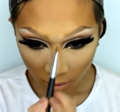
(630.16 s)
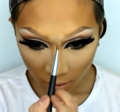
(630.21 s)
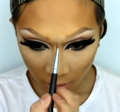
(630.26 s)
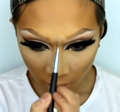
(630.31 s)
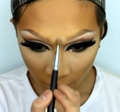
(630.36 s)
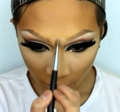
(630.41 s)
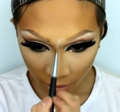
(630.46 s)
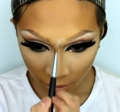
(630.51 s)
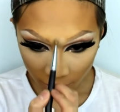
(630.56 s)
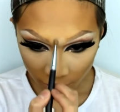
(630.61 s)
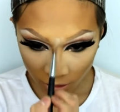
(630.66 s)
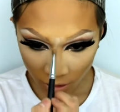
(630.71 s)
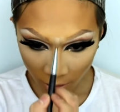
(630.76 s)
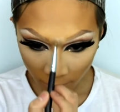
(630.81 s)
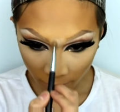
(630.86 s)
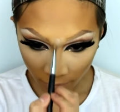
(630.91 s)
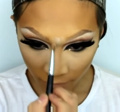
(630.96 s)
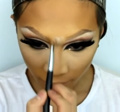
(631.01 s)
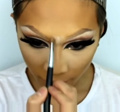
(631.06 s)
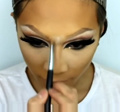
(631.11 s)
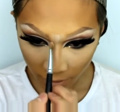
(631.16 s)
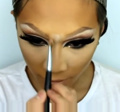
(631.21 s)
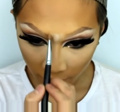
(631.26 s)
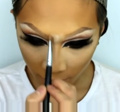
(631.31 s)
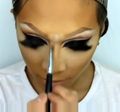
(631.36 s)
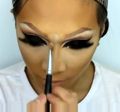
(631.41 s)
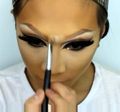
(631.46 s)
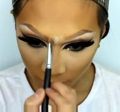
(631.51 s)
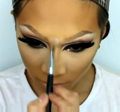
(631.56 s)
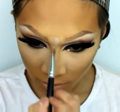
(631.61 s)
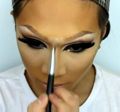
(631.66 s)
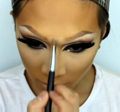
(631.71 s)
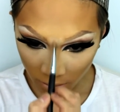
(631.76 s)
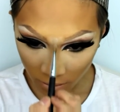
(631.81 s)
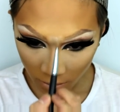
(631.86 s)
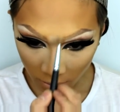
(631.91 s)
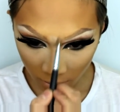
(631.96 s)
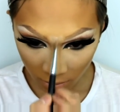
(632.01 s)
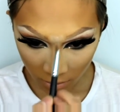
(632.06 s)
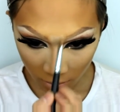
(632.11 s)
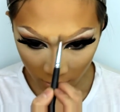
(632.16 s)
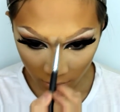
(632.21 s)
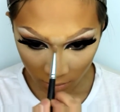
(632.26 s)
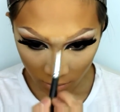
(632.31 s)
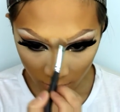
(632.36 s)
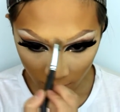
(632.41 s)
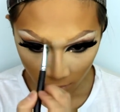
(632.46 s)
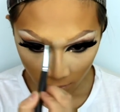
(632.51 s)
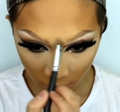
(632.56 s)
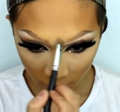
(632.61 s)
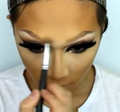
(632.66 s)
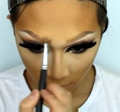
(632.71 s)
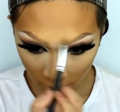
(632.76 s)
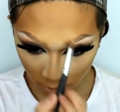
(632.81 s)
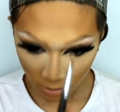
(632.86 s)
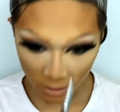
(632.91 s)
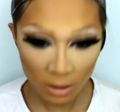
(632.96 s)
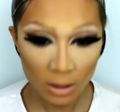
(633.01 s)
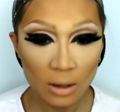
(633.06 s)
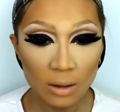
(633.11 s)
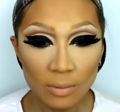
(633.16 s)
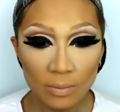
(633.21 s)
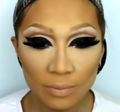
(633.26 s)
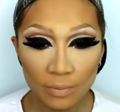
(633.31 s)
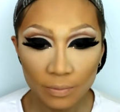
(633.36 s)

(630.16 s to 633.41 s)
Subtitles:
on the top of the nose here,